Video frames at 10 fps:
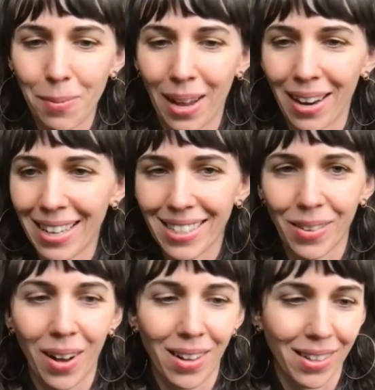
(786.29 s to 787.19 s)
about it.
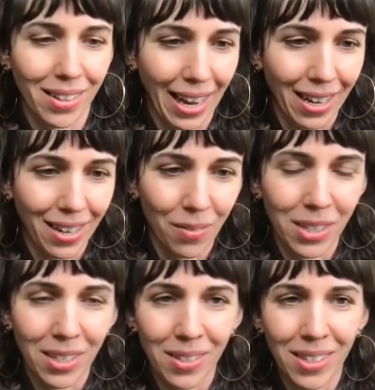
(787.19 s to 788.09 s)
So I'll hand it
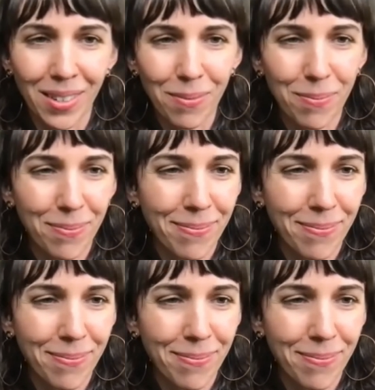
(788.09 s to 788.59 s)
over to you too.